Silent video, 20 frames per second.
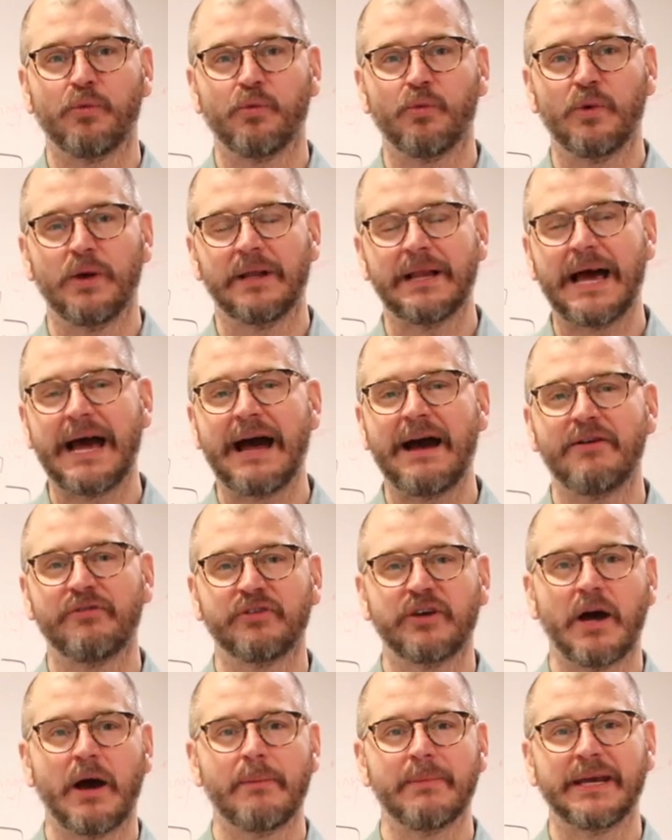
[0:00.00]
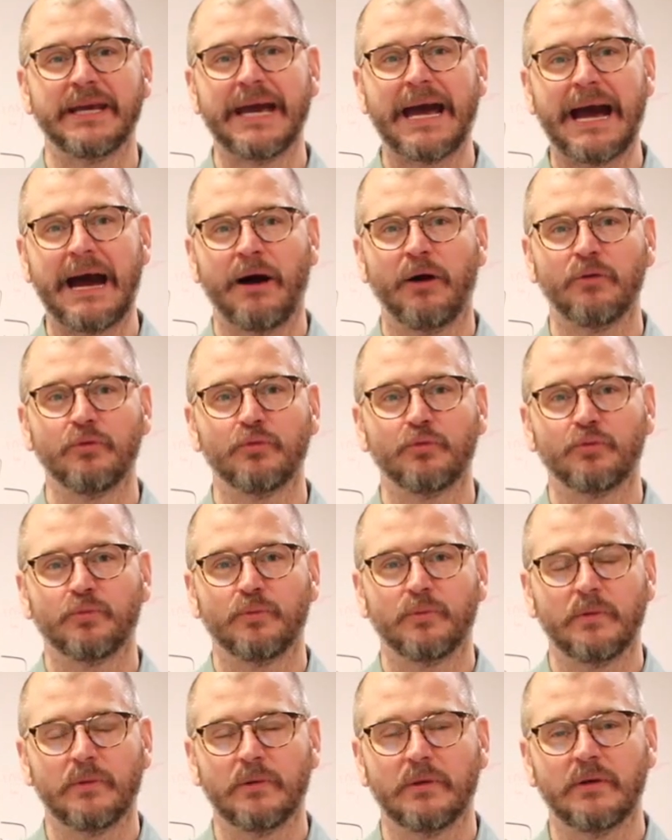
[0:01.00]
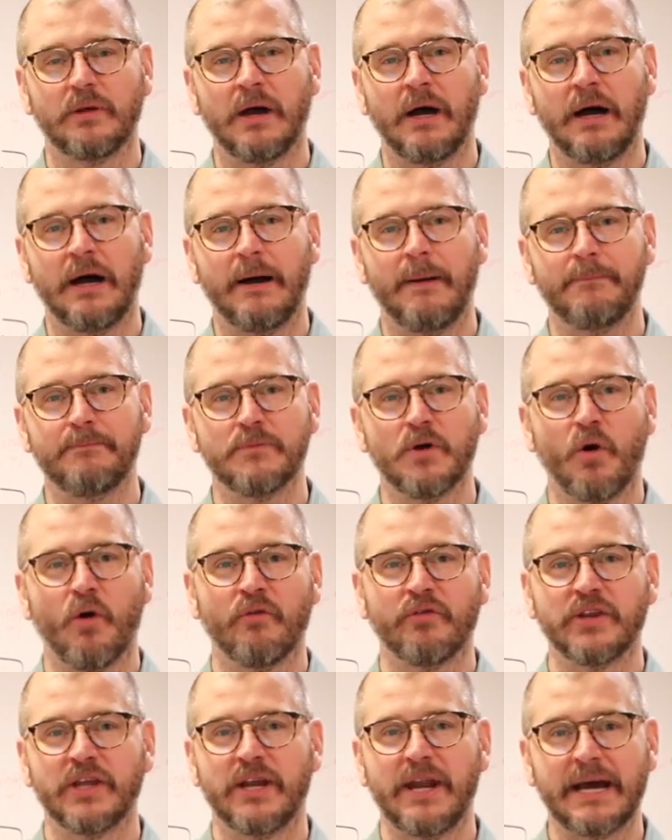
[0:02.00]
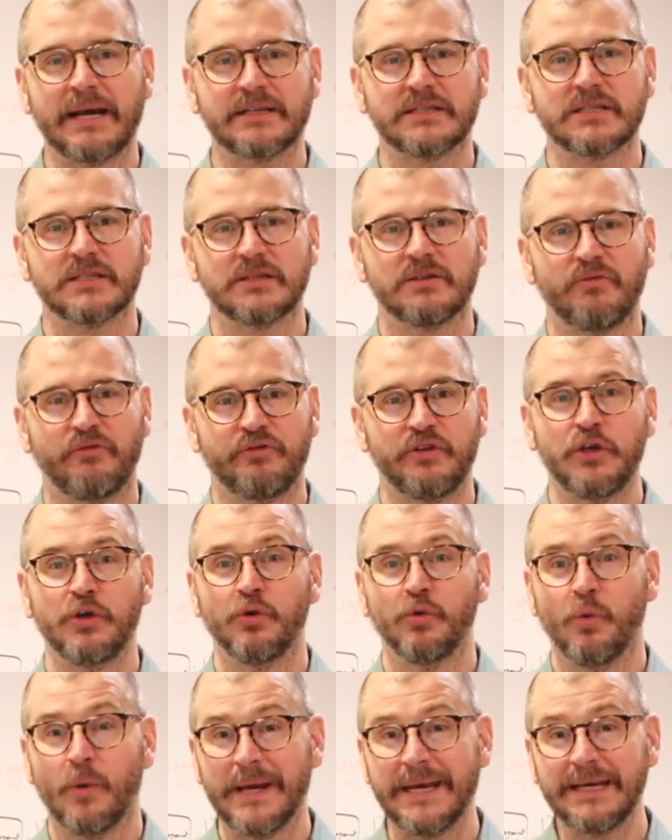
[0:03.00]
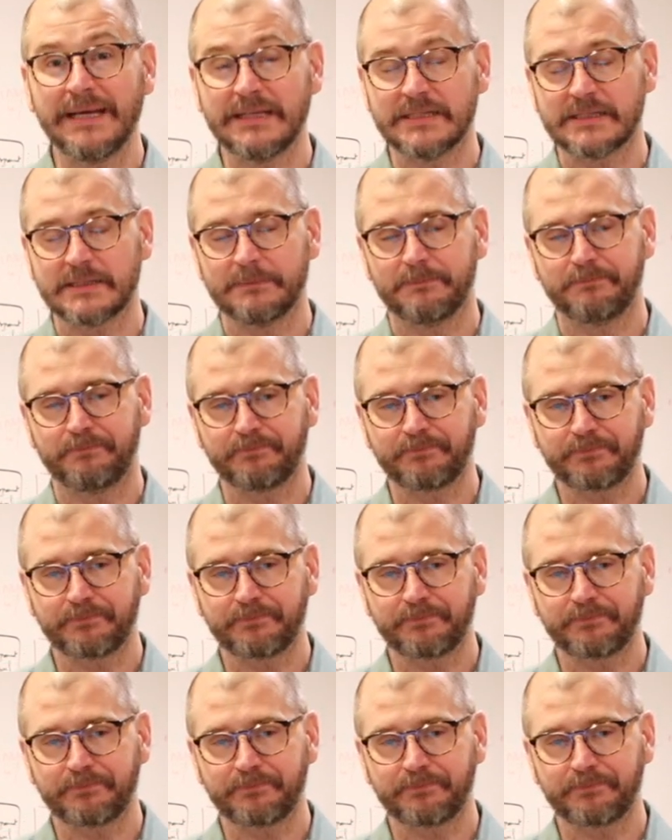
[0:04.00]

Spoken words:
we'll have coming out over the next few weeks.